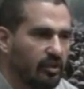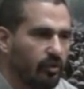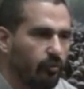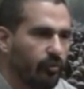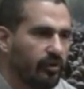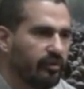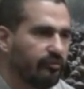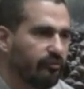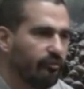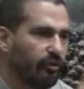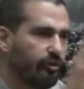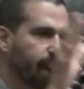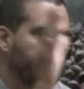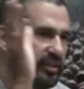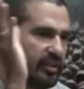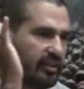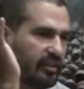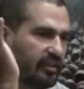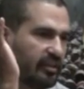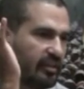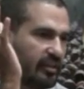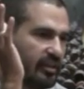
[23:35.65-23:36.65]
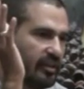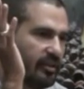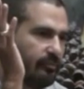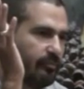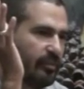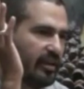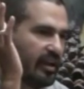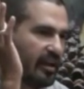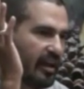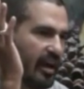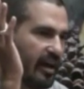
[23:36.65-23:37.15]
which for me,
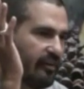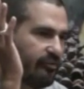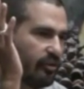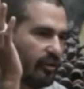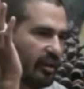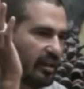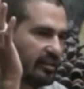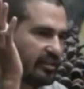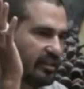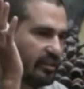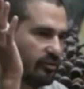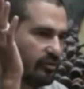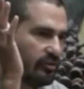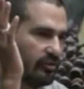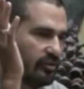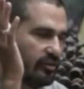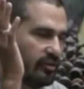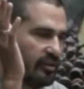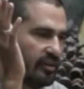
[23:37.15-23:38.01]
being an Afro-Latino,